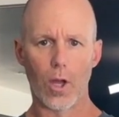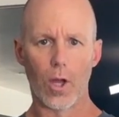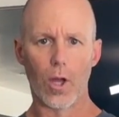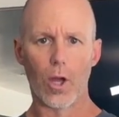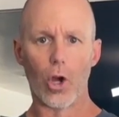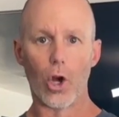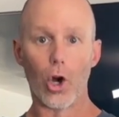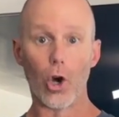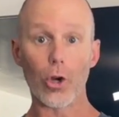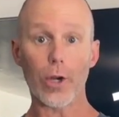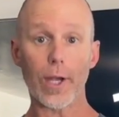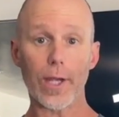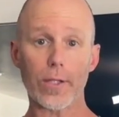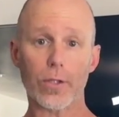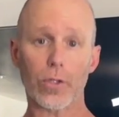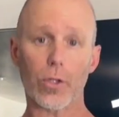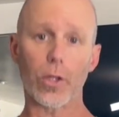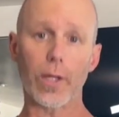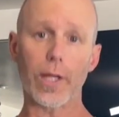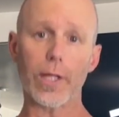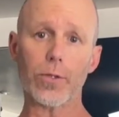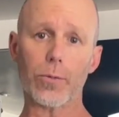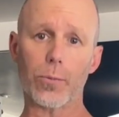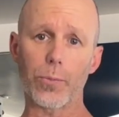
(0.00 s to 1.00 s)
Okay, so
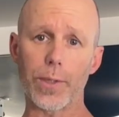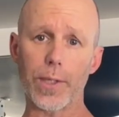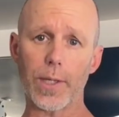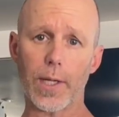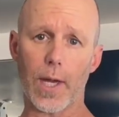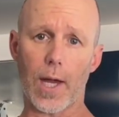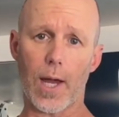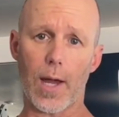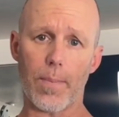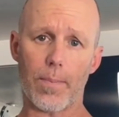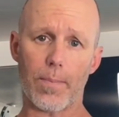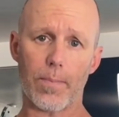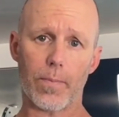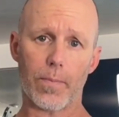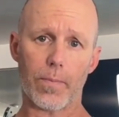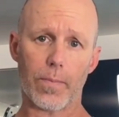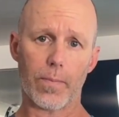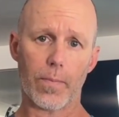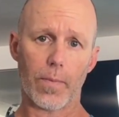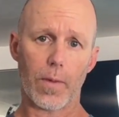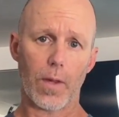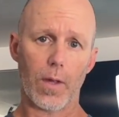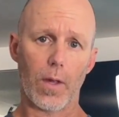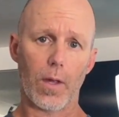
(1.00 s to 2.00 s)
let's recap.
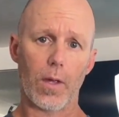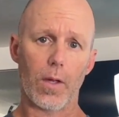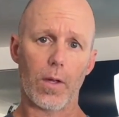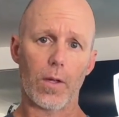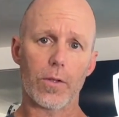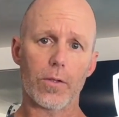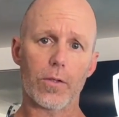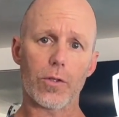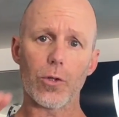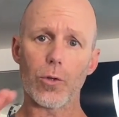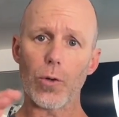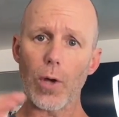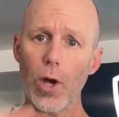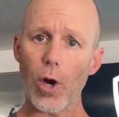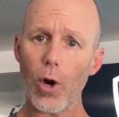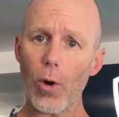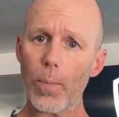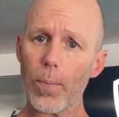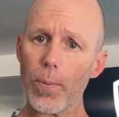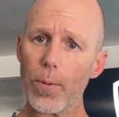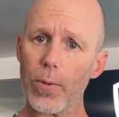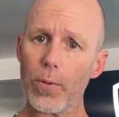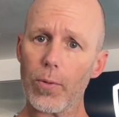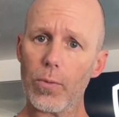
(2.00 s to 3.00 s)
To
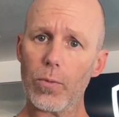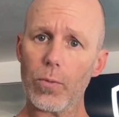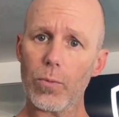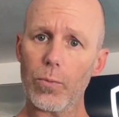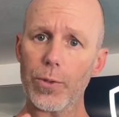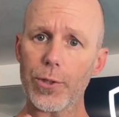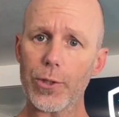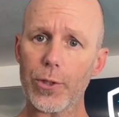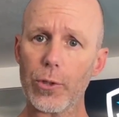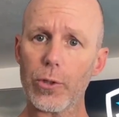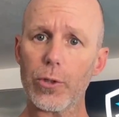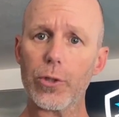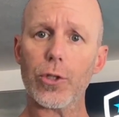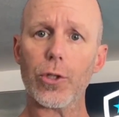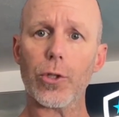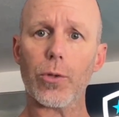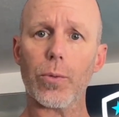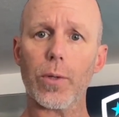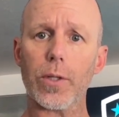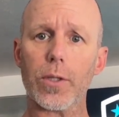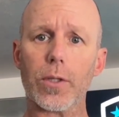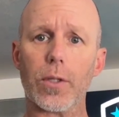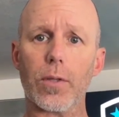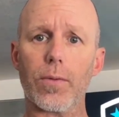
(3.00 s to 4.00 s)
help reduce your
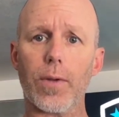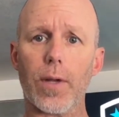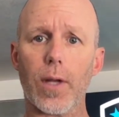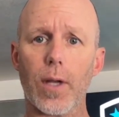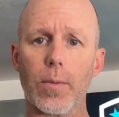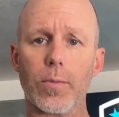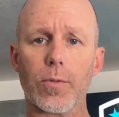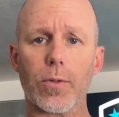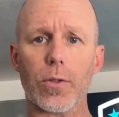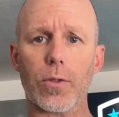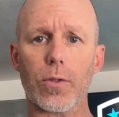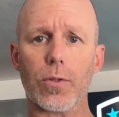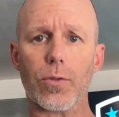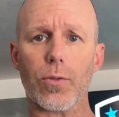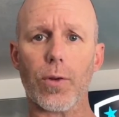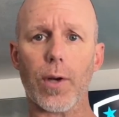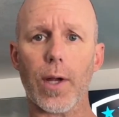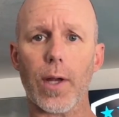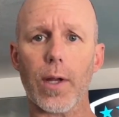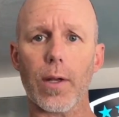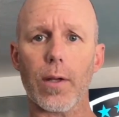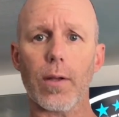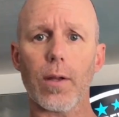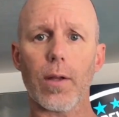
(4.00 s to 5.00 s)
risk of a hamstring
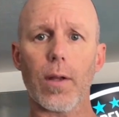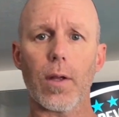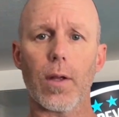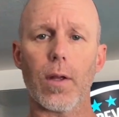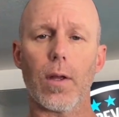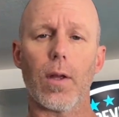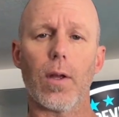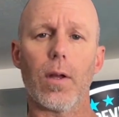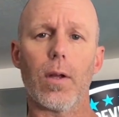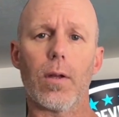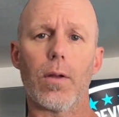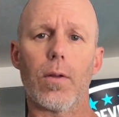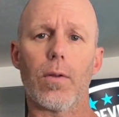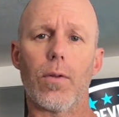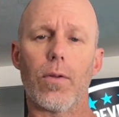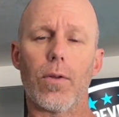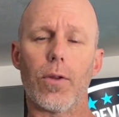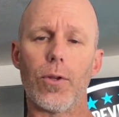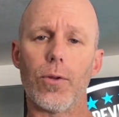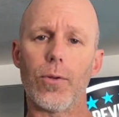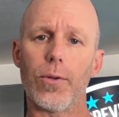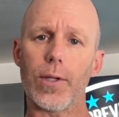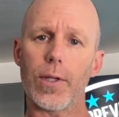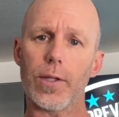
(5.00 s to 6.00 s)
strain,
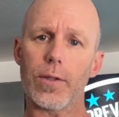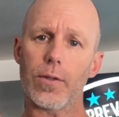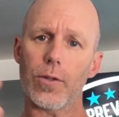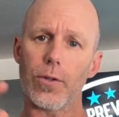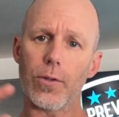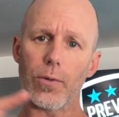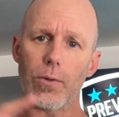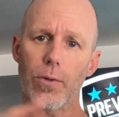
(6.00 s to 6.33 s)
you need to